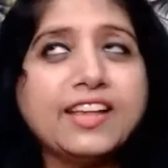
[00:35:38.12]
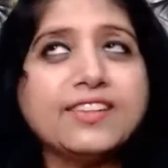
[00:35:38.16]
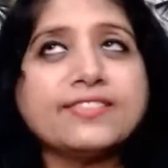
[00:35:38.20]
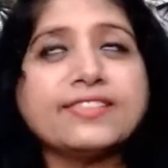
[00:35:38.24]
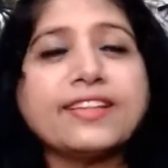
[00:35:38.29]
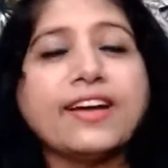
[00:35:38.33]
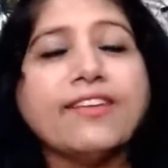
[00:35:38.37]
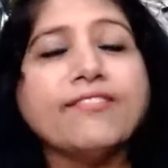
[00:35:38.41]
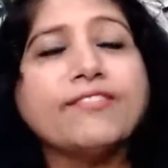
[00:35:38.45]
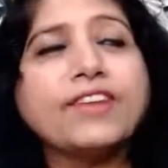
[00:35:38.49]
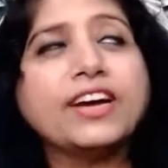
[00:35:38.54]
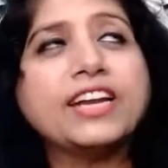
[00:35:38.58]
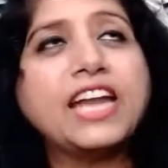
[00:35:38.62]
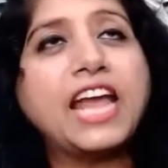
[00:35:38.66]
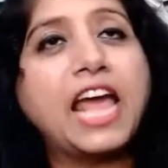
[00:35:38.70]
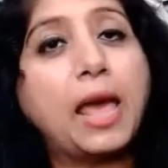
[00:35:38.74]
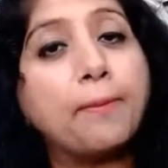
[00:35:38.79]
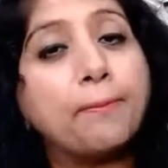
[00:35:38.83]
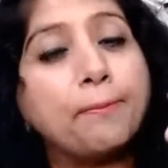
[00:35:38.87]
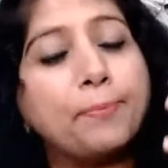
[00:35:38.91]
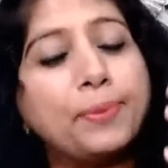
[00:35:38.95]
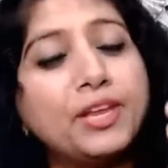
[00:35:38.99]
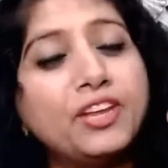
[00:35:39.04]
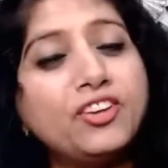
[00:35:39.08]
If someone
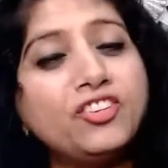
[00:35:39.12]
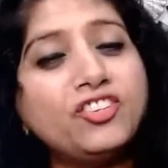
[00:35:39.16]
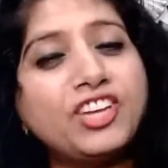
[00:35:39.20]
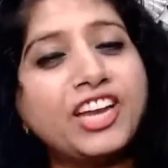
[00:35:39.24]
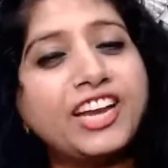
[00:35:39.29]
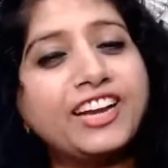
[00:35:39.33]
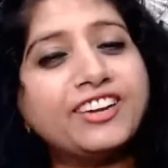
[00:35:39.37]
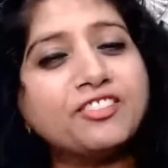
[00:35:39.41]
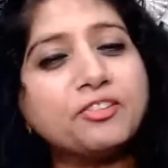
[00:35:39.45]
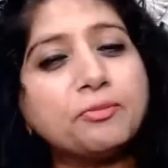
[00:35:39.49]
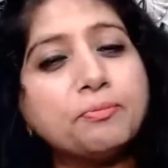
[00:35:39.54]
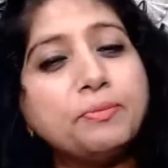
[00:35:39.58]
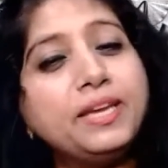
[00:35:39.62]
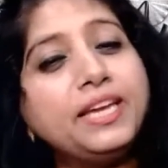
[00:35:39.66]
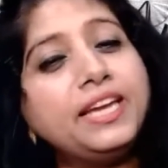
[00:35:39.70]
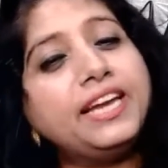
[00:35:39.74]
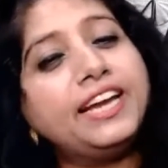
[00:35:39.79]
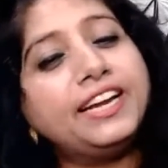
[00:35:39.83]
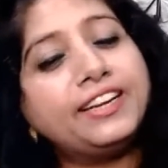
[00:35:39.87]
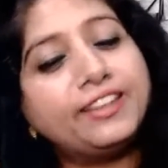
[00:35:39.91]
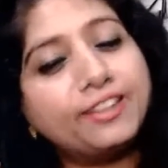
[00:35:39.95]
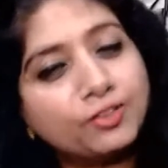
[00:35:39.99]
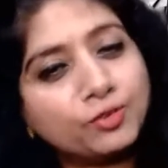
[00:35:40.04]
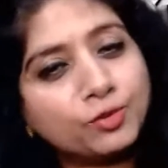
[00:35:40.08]
appreciates
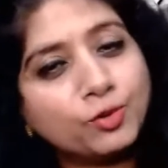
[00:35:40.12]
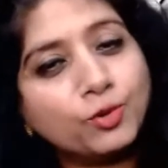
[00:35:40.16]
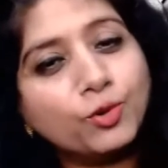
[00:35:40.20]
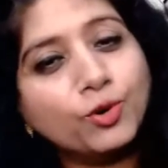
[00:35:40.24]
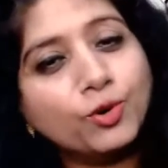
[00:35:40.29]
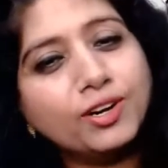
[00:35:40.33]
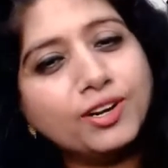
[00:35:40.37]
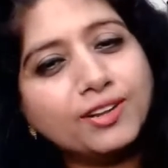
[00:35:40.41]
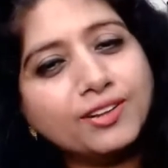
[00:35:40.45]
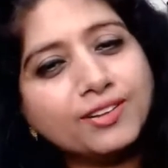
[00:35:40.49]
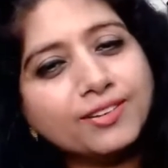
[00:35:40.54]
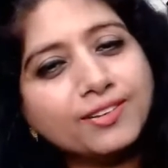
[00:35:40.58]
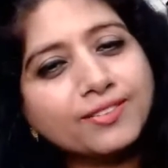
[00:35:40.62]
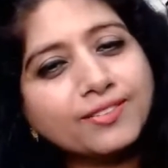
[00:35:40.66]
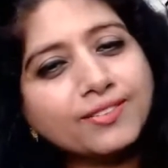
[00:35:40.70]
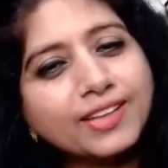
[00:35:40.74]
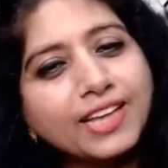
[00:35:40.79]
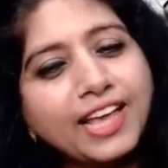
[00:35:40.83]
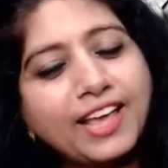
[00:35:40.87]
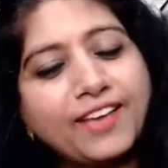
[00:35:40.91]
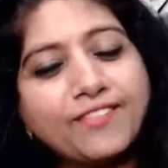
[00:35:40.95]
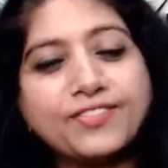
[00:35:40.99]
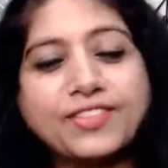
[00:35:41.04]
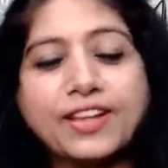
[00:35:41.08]
me, it is good.
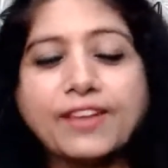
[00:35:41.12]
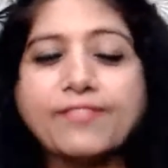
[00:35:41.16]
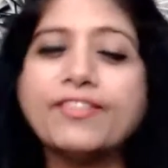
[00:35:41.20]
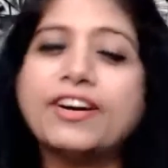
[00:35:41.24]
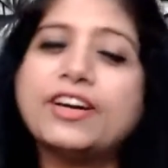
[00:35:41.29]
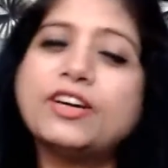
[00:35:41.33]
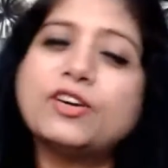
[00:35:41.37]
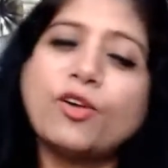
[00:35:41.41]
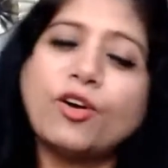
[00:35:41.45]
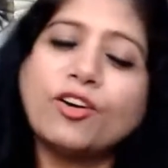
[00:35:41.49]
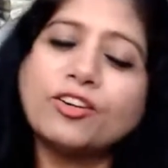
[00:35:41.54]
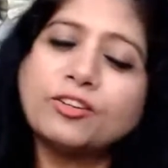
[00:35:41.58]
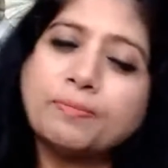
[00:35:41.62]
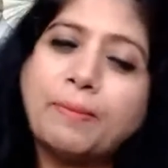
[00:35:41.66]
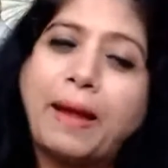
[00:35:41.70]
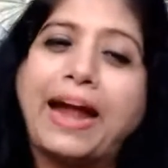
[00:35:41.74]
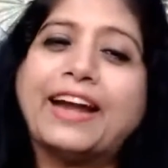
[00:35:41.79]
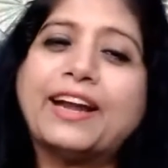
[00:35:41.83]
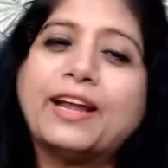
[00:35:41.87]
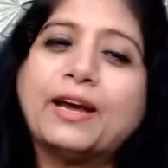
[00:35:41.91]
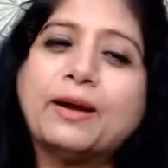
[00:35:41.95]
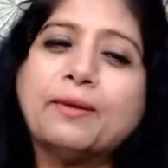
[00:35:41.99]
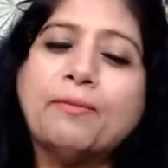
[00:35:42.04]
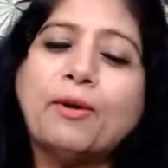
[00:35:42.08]
If someone talks
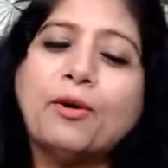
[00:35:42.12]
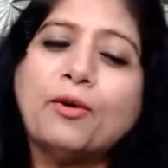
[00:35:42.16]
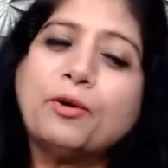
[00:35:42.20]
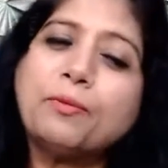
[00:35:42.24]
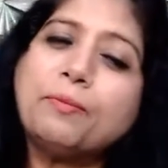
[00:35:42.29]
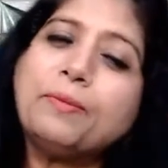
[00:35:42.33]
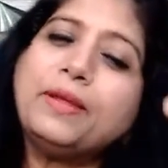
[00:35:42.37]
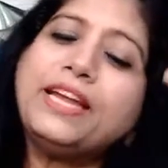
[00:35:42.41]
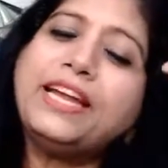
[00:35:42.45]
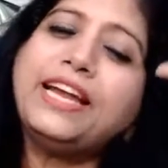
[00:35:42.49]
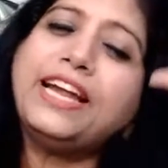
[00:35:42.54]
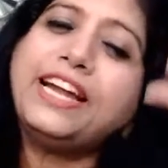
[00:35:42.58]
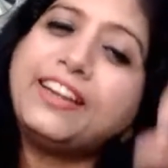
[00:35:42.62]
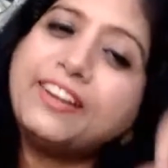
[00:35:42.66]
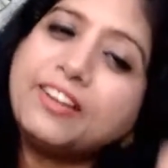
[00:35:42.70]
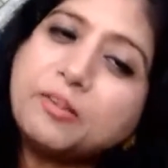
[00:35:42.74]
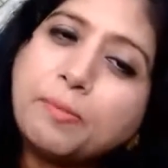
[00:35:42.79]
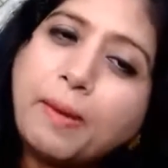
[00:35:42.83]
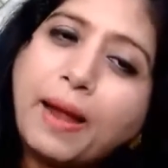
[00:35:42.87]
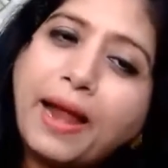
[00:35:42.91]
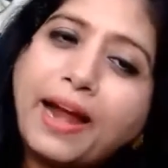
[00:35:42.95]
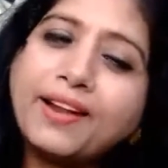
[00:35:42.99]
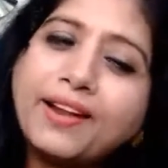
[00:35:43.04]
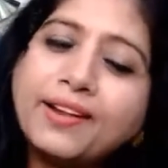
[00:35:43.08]
bad about me,
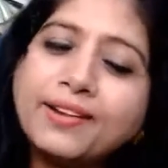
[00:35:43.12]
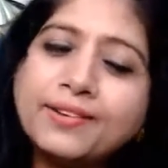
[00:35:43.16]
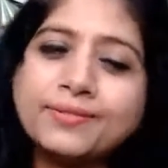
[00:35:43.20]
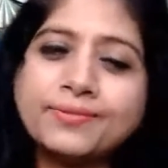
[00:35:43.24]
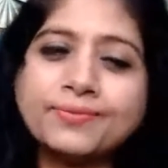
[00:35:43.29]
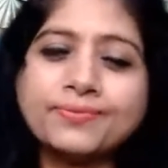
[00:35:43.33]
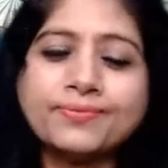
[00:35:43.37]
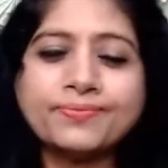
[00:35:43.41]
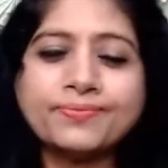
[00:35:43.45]
it is bad.